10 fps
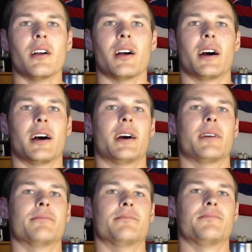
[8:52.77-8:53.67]

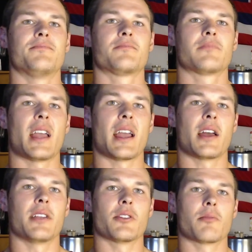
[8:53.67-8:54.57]
Um,
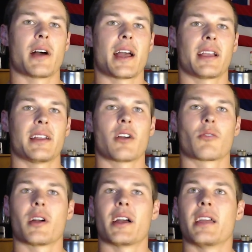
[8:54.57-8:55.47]
and you're buying it
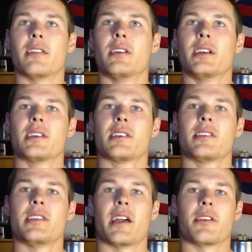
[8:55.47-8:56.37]
outright.
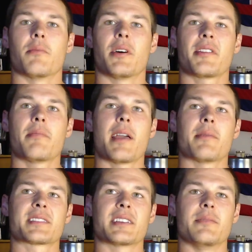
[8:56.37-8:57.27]
Yeah, your monthly
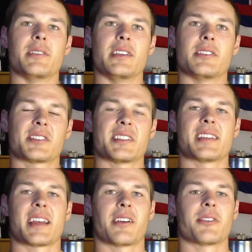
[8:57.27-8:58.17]
payment's going to be just a
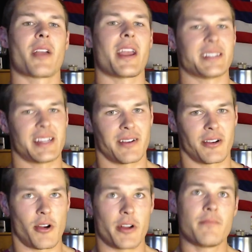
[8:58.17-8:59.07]
tick under
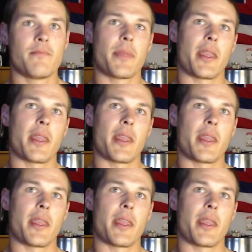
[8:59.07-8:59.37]
1,800.